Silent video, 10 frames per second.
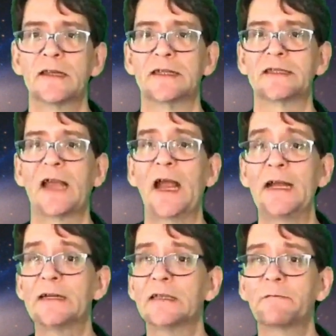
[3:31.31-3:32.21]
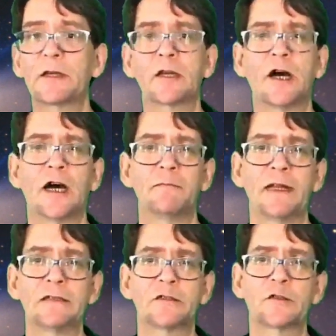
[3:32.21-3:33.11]
the tail of the
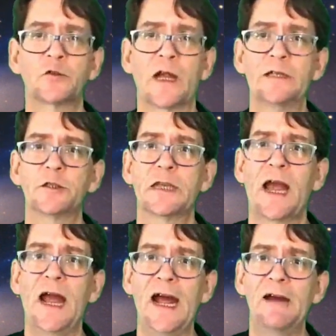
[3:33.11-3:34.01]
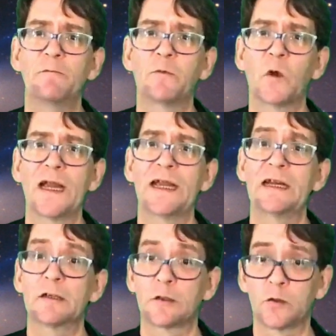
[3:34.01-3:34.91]
comet stretched halfway
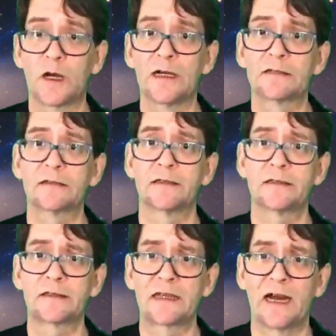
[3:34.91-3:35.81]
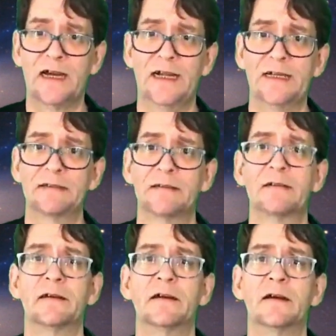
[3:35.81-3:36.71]
across the sky.
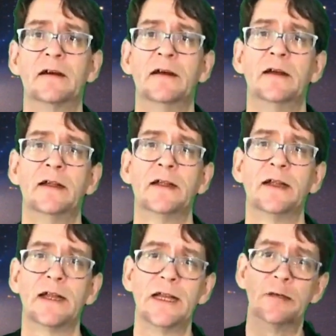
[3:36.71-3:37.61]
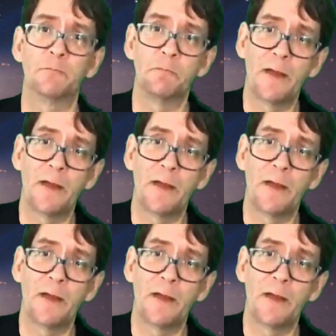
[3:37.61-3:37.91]
In